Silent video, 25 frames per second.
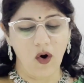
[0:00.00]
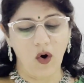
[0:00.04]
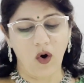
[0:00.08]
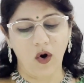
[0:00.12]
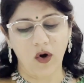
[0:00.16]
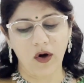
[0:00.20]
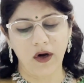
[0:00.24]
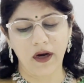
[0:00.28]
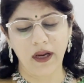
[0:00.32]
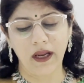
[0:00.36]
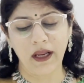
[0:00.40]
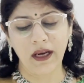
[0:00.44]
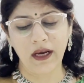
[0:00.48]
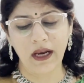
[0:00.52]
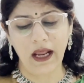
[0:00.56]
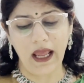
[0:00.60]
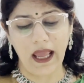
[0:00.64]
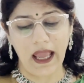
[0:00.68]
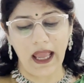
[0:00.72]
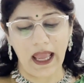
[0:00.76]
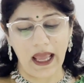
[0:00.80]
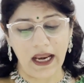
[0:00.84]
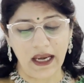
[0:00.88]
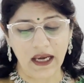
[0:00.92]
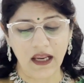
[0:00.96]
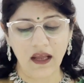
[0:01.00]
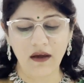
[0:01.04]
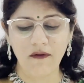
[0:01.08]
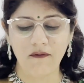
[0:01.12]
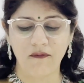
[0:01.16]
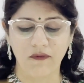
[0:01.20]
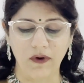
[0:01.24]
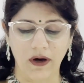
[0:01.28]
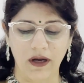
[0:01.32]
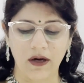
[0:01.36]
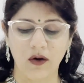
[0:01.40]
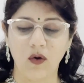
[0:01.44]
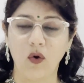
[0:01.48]
or in any
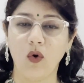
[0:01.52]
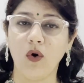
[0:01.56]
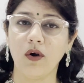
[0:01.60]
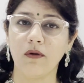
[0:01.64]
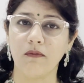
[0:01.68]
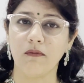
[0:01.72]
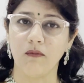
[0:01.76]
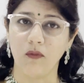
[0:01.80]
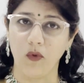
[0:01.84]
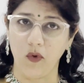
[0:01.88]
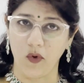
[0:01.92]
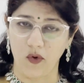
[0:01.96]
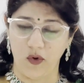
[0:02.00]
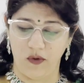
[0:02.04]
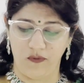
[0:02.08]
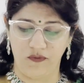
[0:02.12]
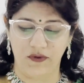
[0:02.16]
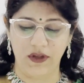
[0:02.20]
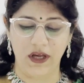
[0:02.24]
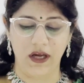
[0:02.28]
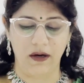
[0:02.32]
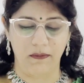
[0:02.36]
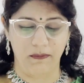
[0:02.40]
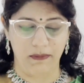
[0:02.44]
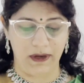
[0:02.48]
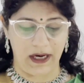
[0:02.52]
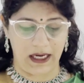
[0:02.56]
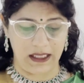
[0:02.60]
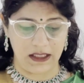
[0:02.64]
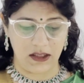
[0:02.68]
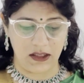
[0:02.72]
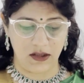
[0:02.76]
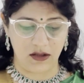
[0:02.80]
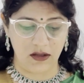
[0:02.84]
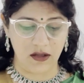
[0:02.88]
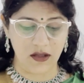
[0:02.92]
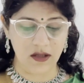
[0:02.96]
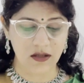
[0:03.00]
one or more of their
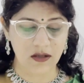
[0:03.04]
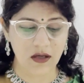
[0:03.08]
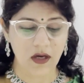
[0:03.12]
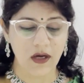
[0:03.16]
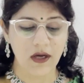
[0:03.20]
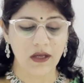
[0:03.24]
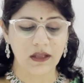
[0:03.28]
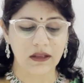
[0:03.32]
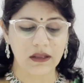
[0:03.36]
branches,